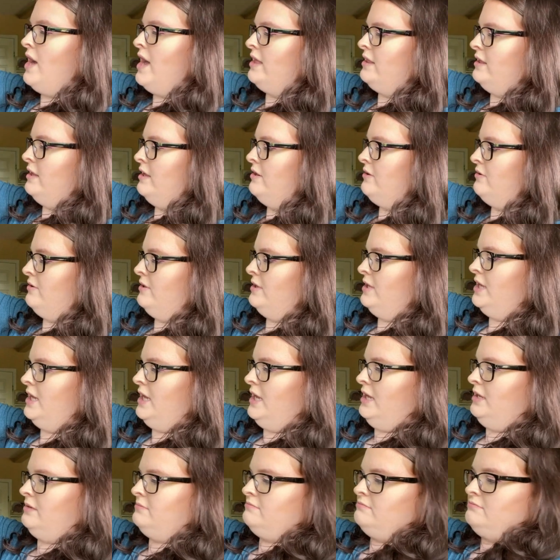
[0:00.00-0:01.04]
I
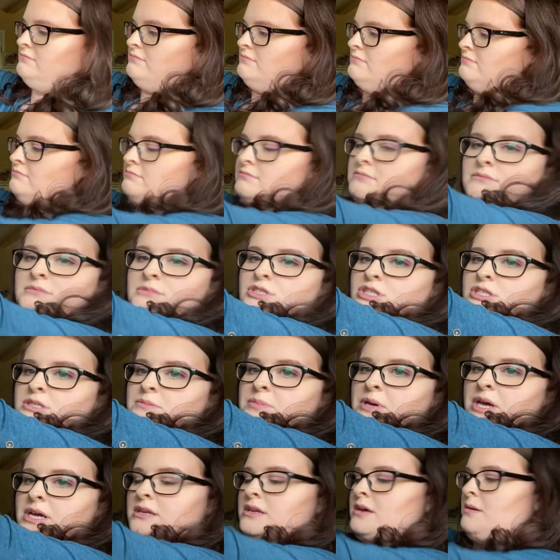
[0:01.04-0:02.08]
literally just picked